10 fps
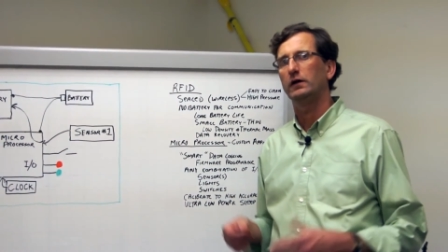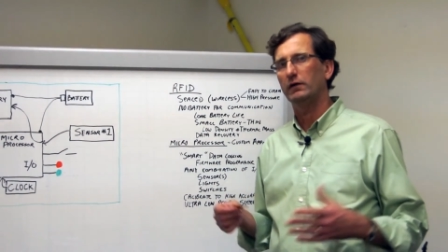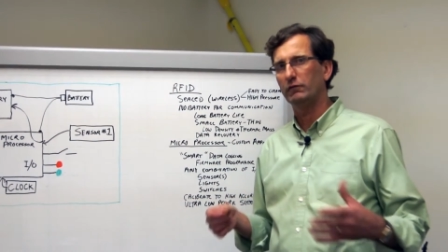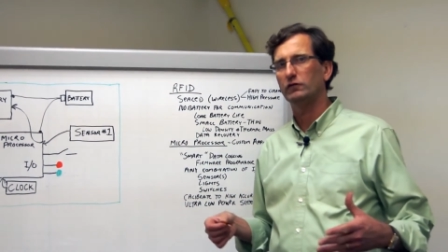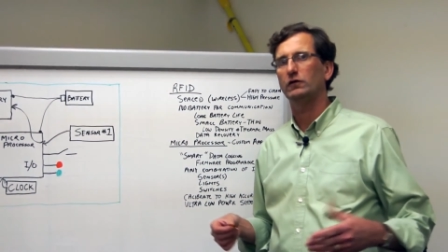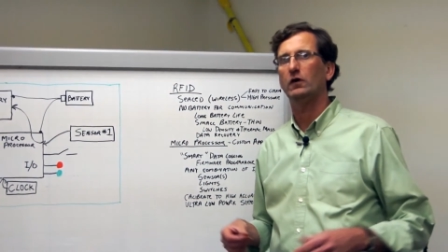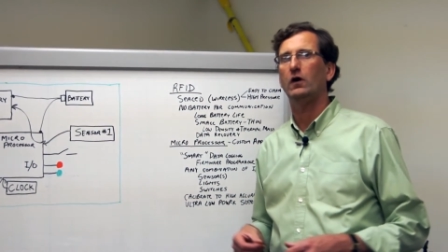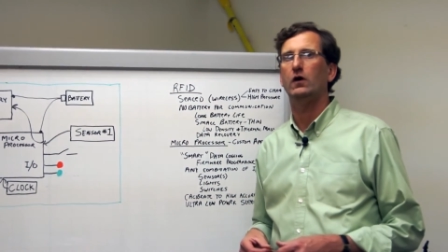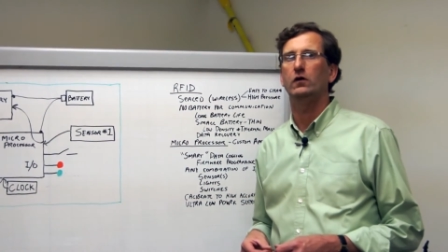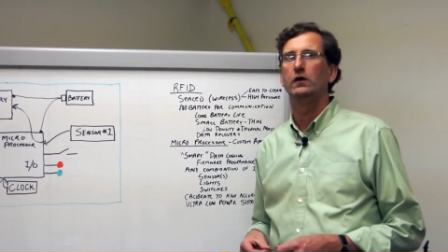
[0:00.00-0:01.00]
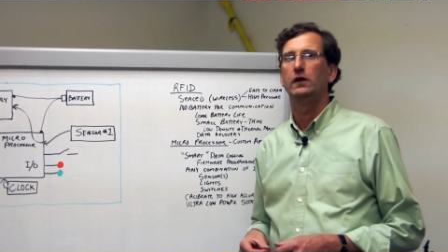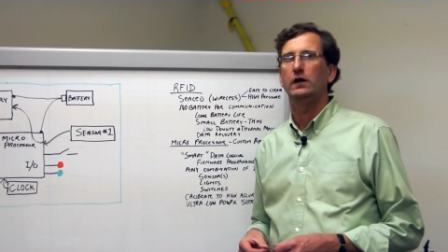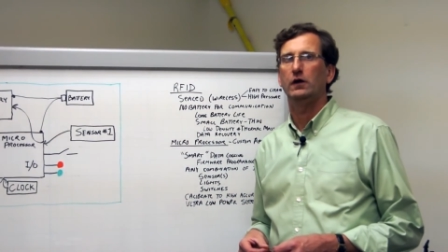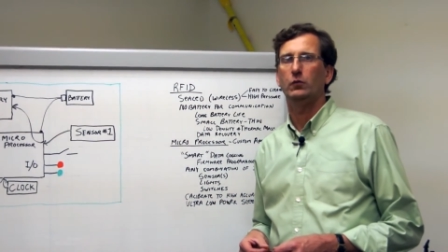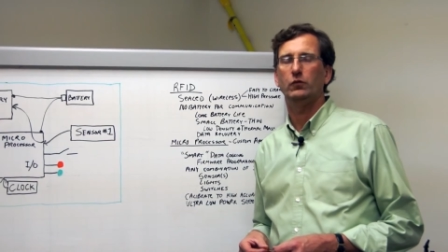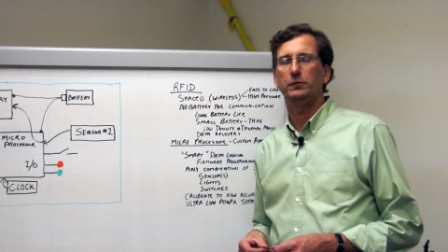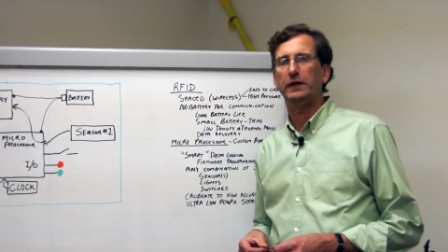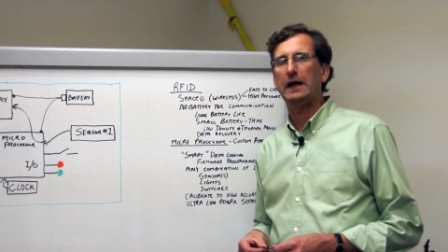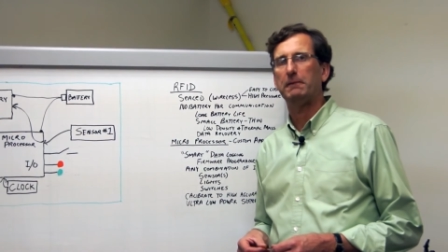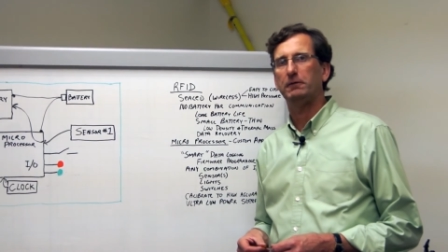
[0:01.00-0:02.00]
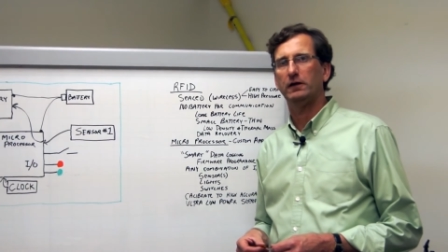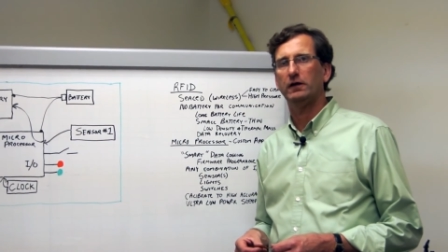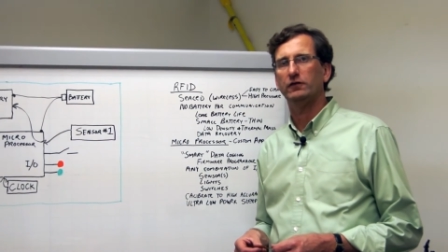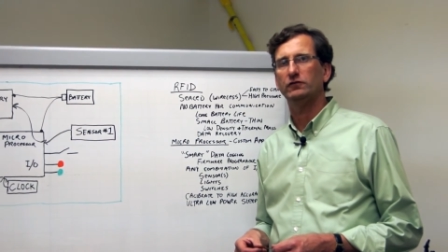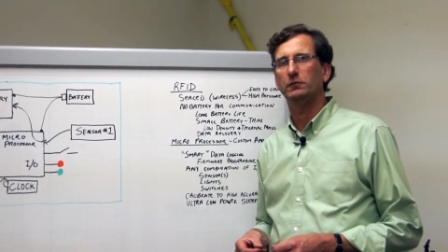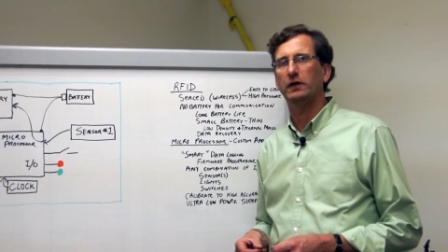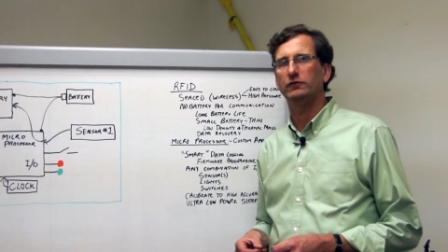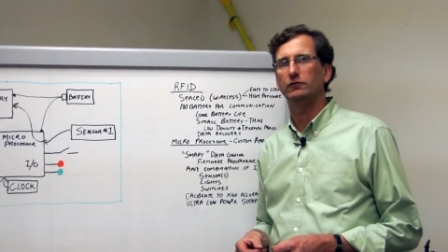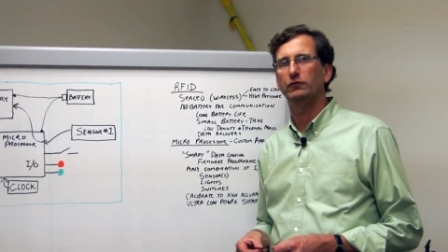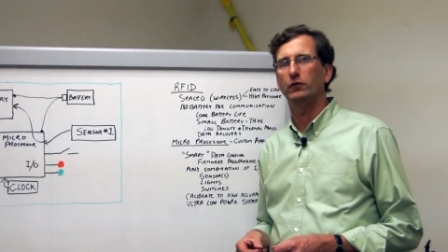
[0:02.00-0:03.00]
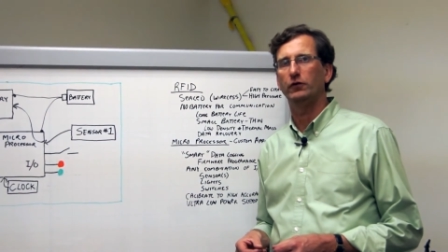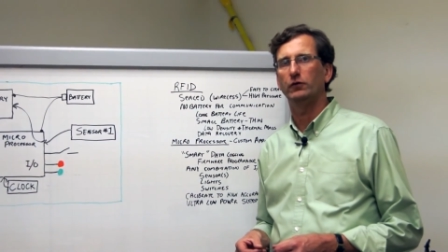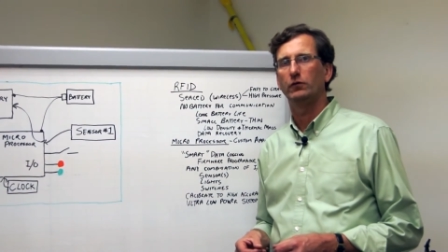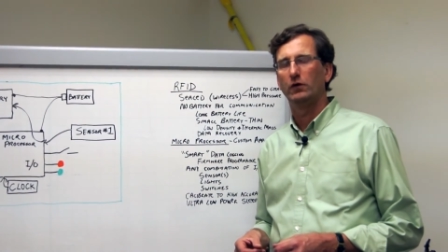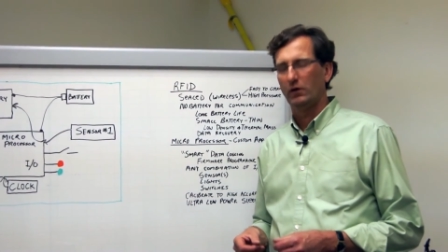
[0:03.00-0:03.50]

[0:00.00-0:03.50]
give us a call and we'll be happy to customize it for you.